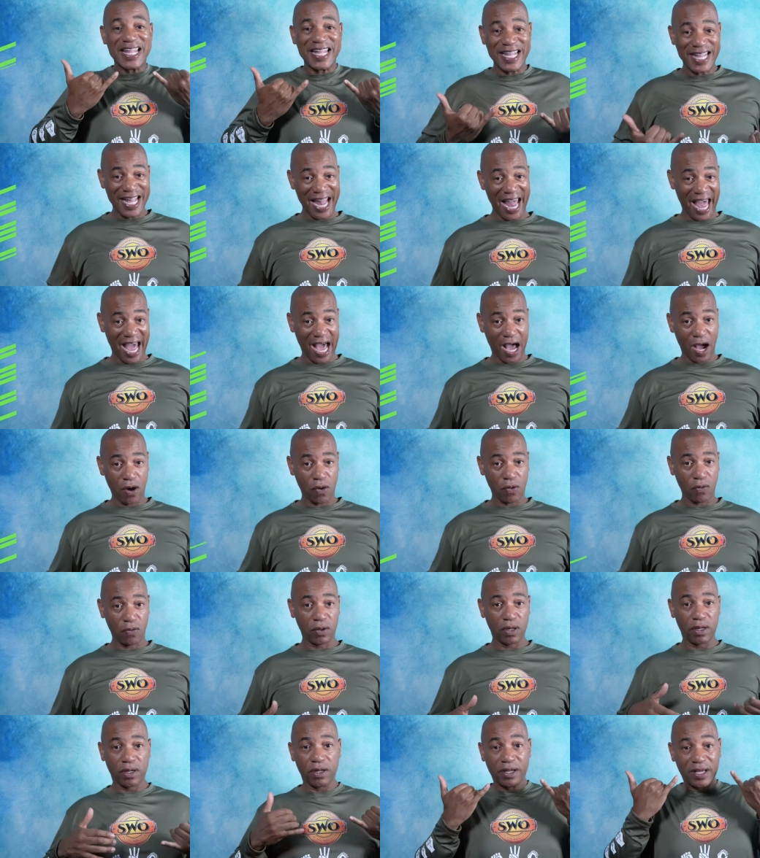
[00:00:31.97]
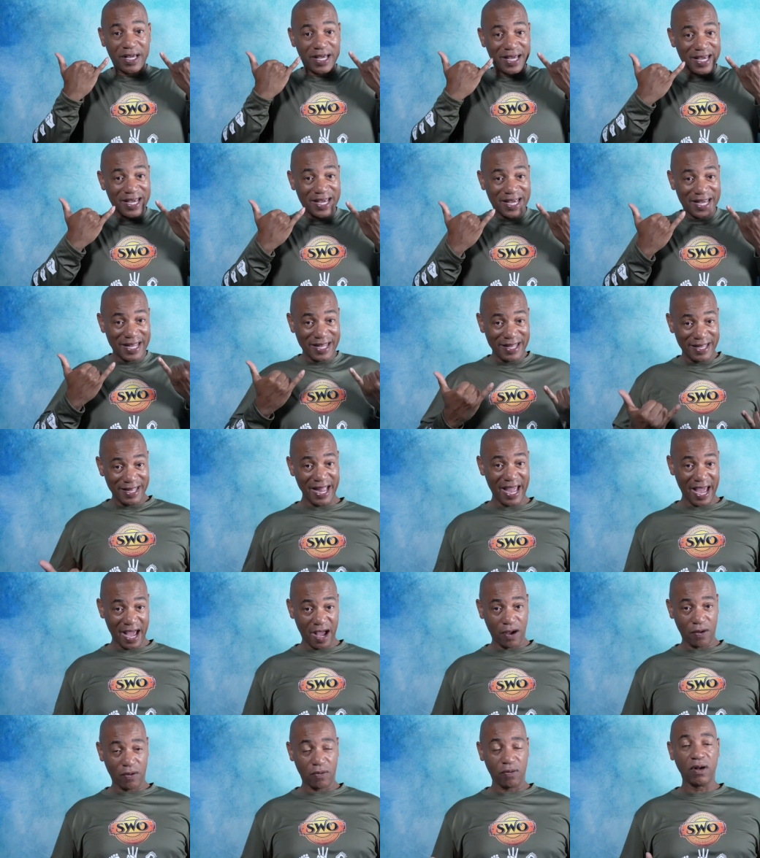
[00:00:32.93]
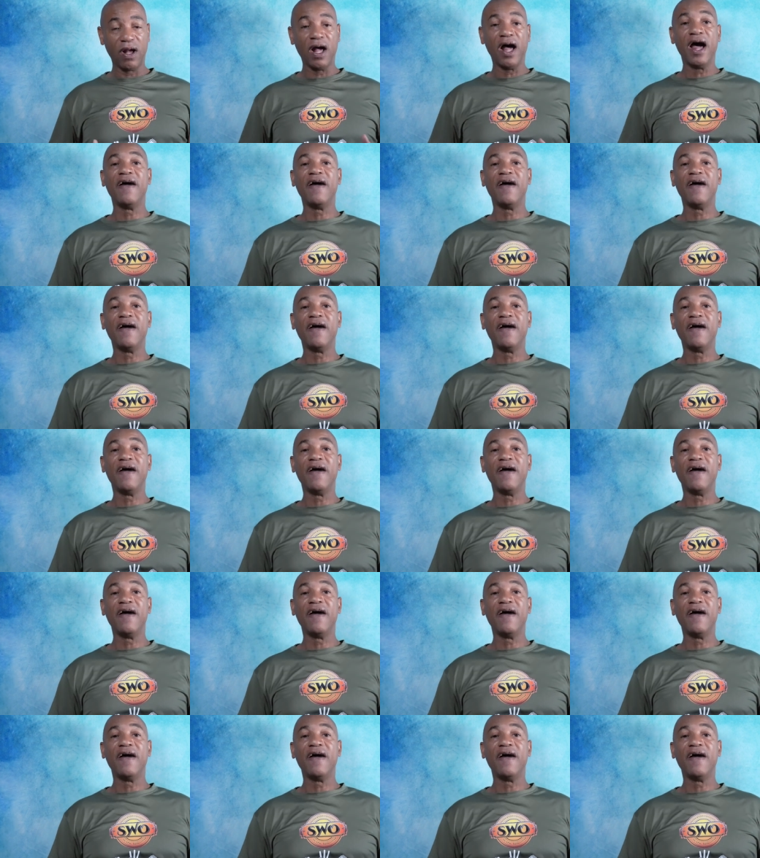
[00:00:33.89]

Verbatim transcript: Now. Now.